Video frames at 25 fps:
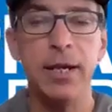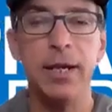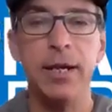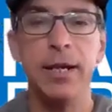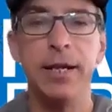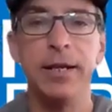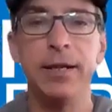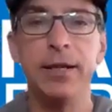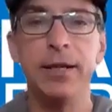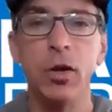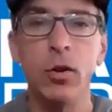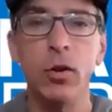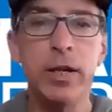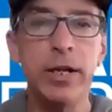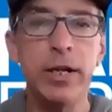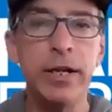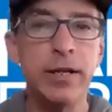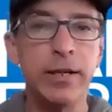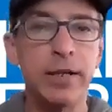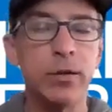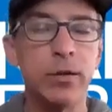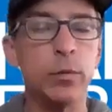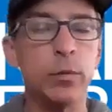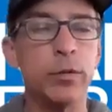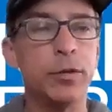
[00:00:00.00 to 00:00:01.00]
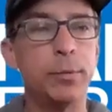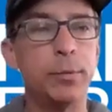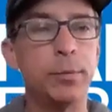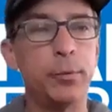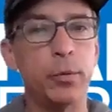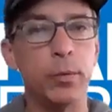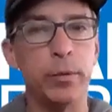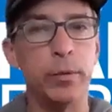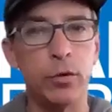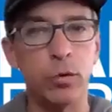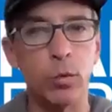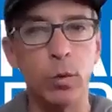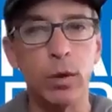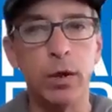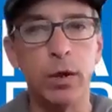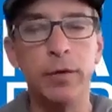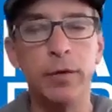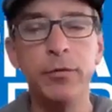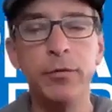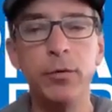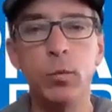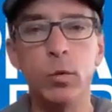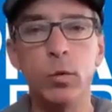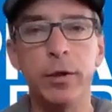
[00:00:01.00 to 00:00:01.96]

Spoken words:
And the whole idea was between 12 and